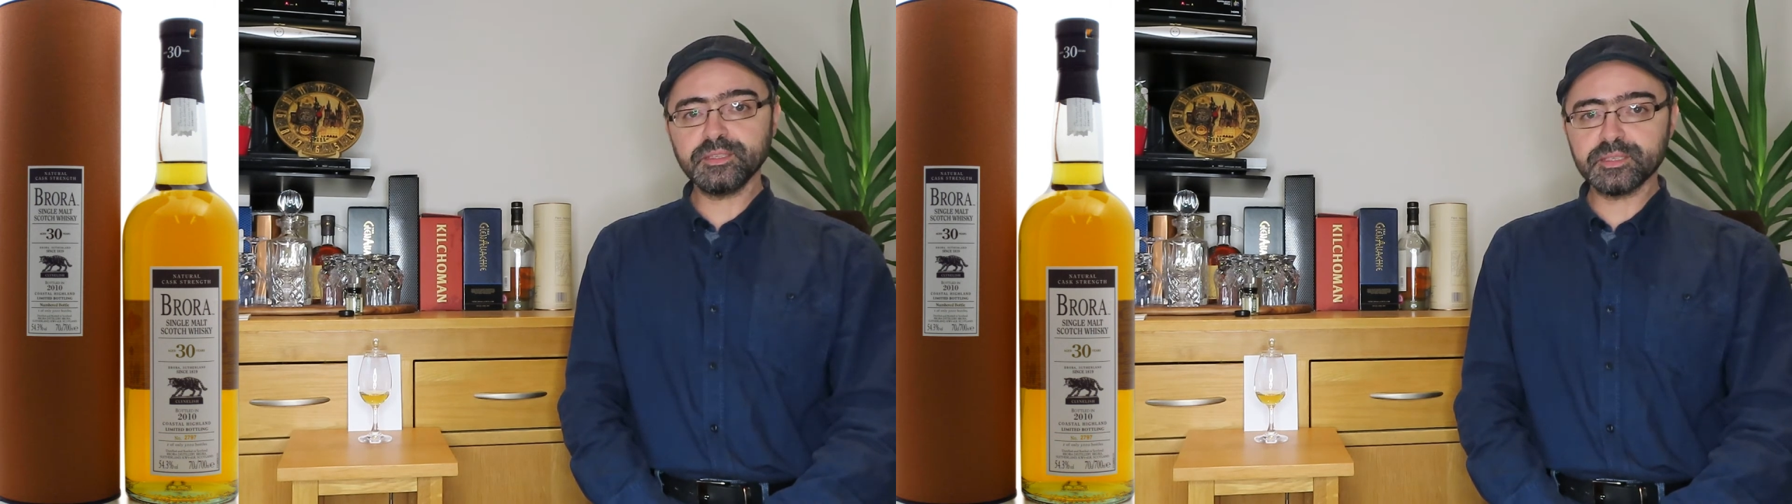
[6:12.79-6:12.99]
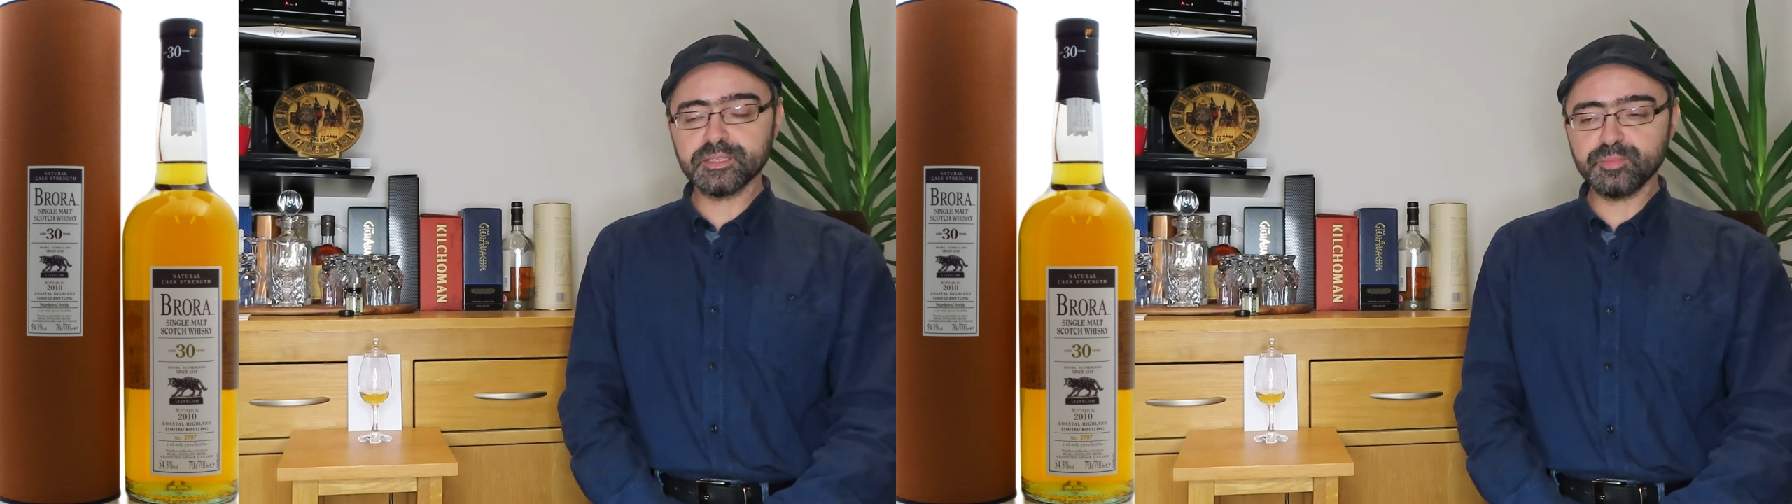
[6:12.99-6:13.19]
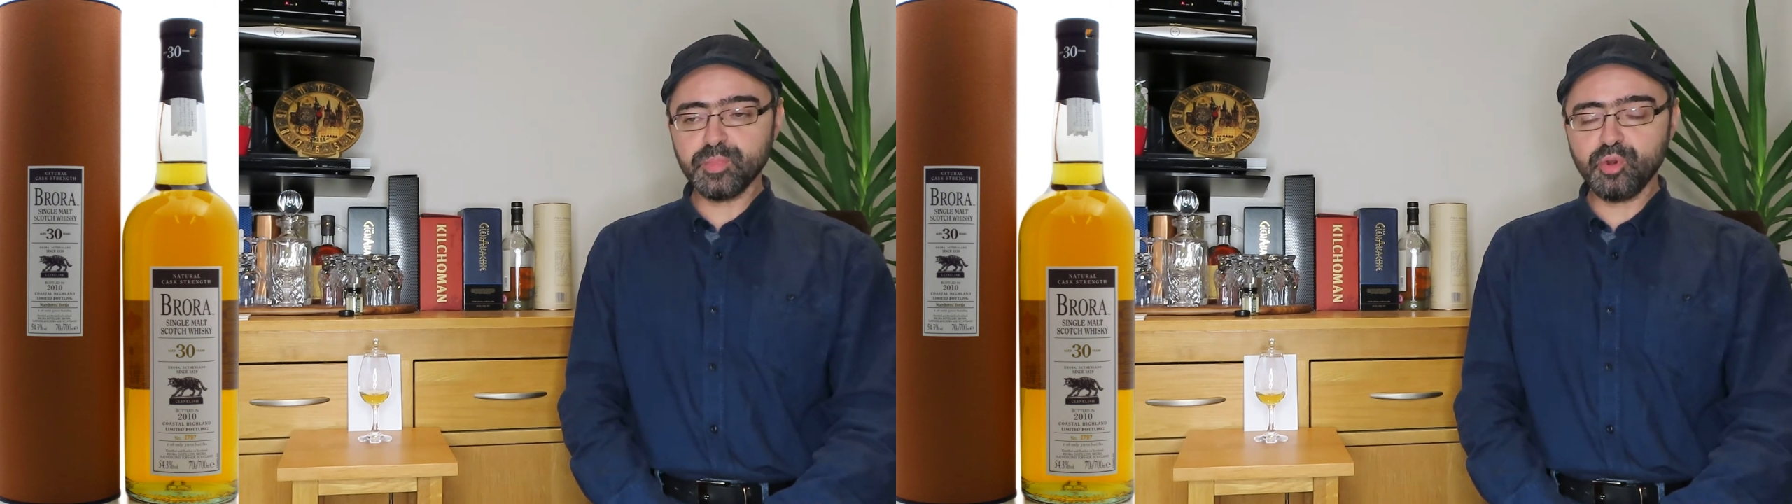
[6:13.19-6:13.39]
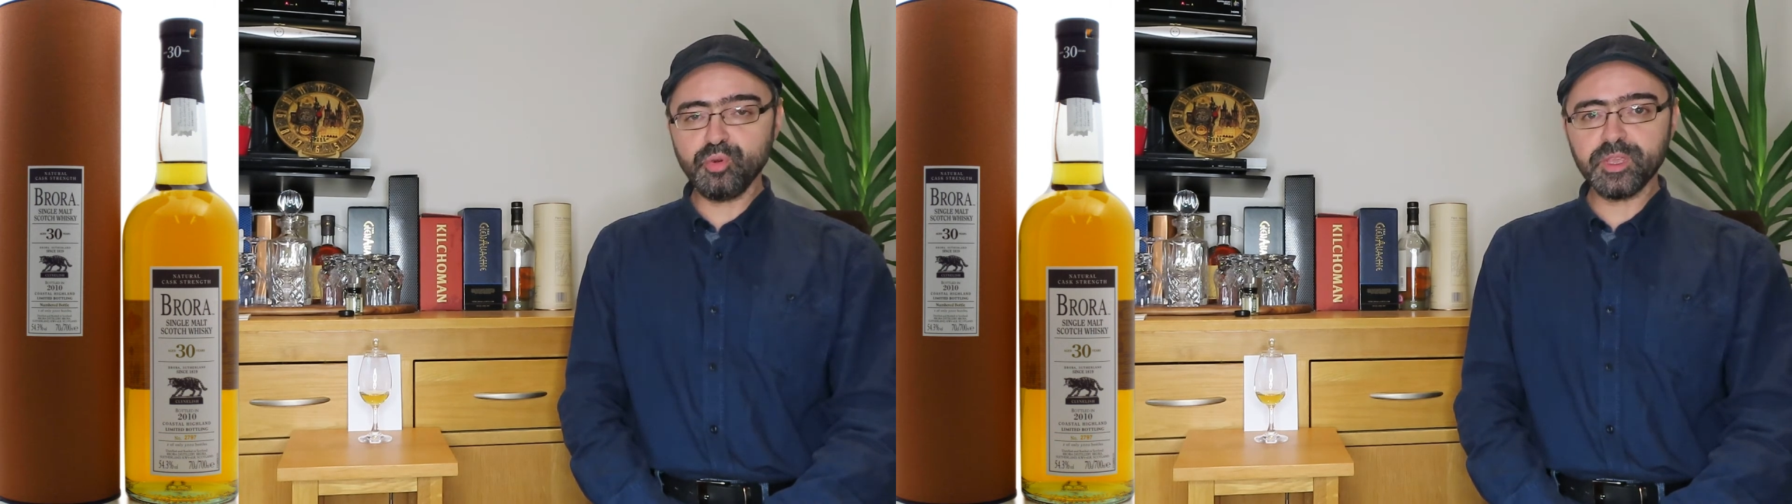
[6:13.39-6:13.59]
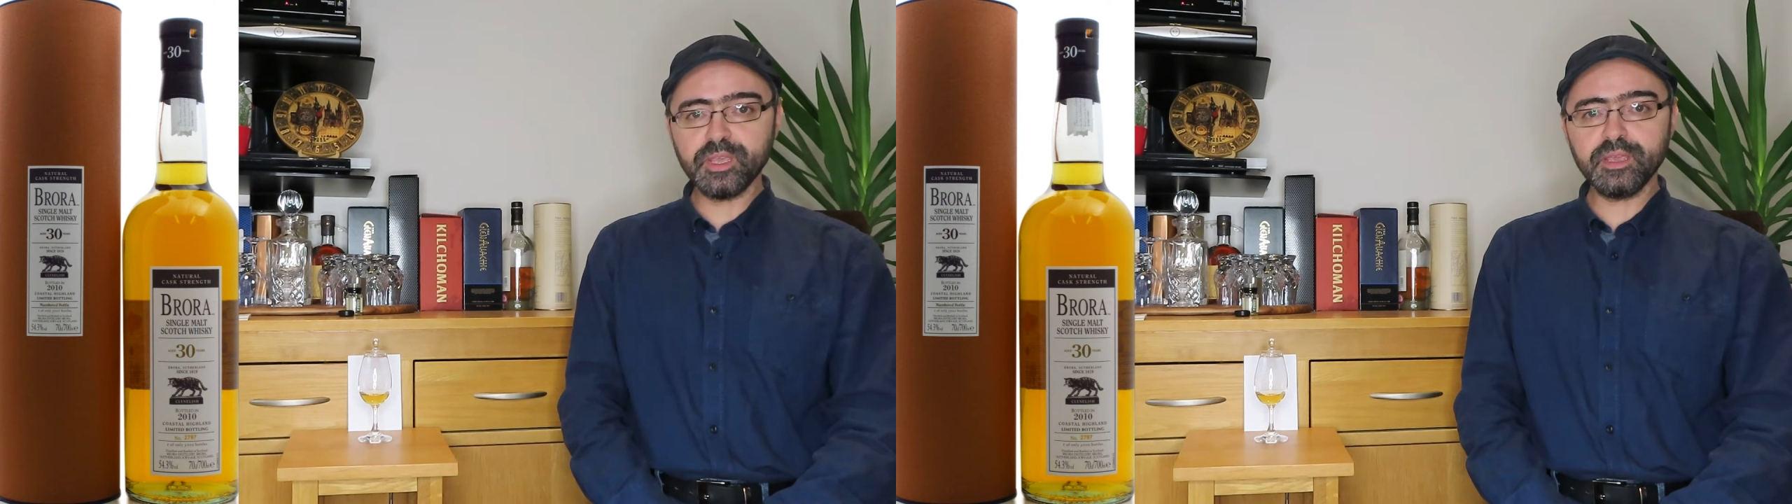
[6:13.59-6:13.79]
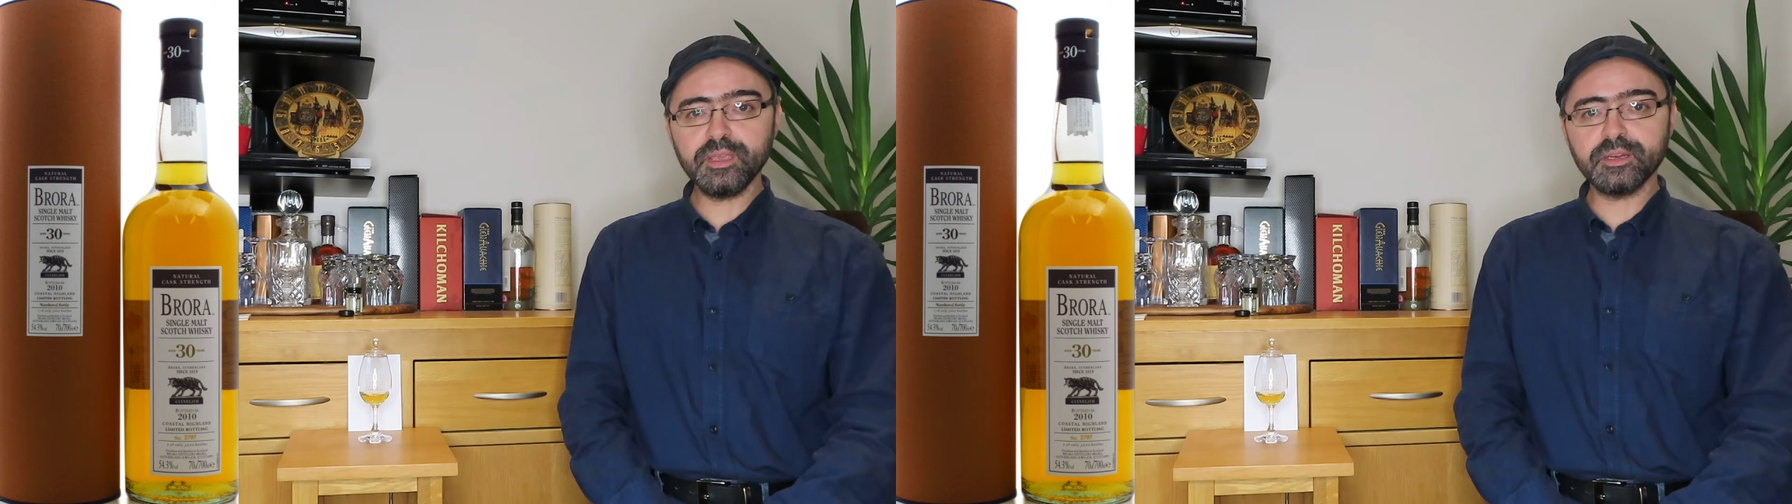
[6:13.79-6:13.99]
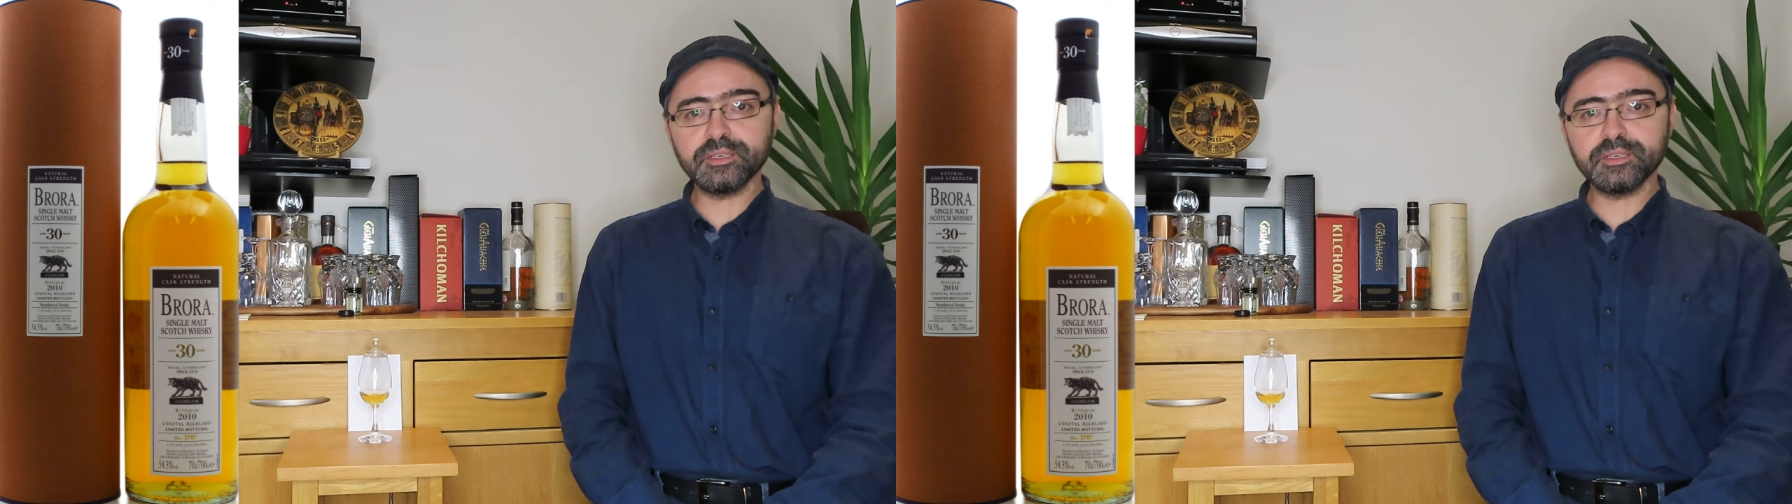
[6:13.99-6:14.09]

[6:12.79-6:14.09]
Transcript: as smoky